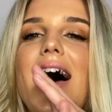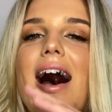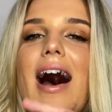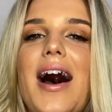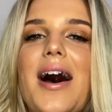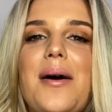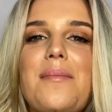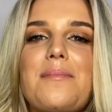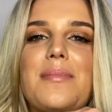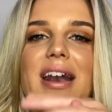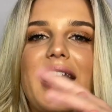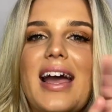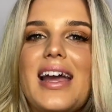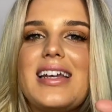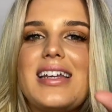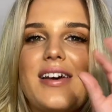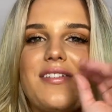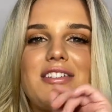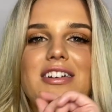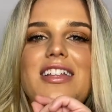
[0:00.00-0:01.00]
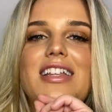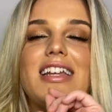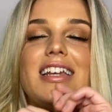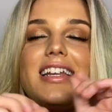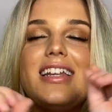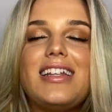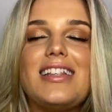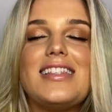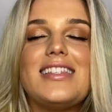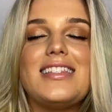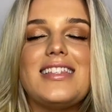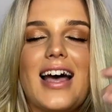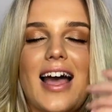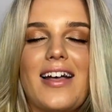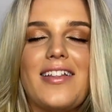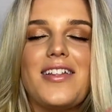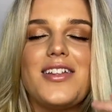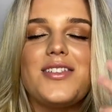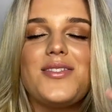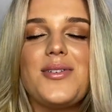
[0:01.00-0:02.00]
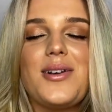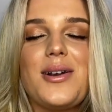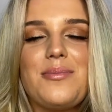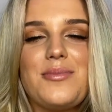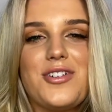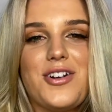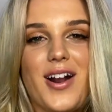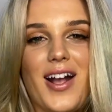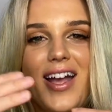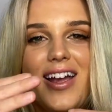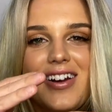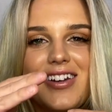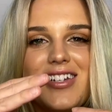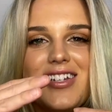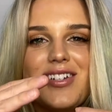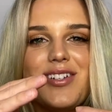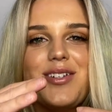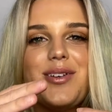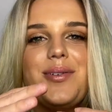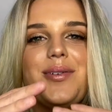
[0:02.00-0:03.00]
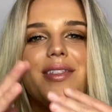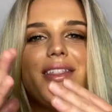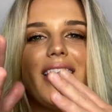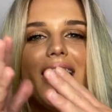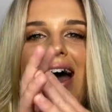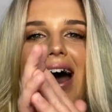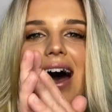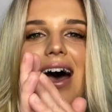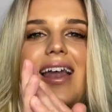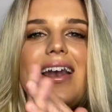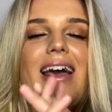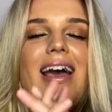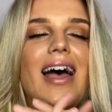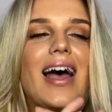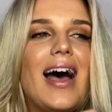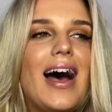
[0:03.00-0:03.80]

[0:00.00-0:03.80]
but I definitely need silence when I'm trying to do that.